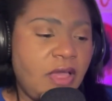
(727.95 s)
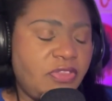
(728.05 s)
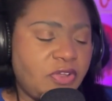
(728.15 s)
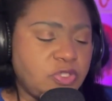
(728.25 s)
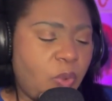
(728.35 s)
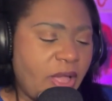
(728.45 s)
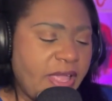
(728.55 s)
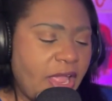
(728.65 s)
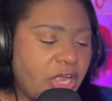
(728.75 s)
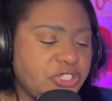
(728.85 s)
There's one
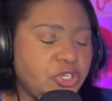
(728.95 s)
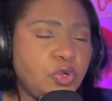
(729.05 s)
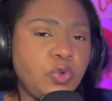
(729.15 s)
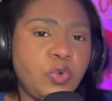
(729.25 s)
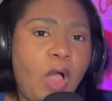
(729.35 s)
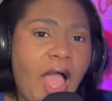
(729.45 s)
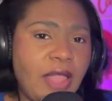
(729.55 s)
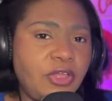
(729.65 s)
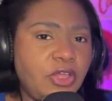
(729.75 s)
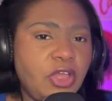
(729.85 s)
character who,
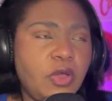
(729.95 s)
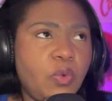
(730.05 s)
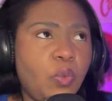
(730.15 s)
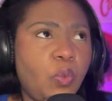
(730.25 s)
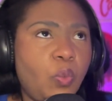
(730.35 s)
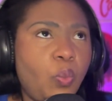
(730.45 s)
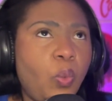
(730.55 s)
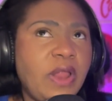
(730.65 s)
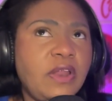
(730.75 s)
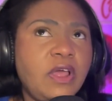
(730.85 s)

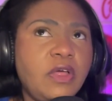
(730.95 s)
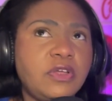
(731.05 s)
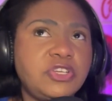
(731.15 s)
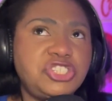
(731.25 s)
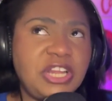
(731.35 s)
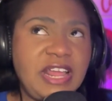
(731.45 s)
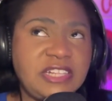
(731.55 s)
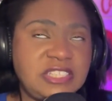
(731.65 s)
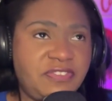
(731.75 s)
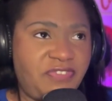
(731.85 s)
when shit
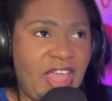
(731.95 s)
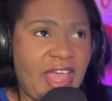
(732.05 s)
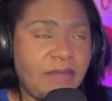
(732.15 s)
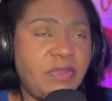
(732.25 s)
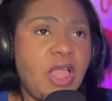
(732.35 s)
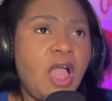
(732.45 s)
hits the fan,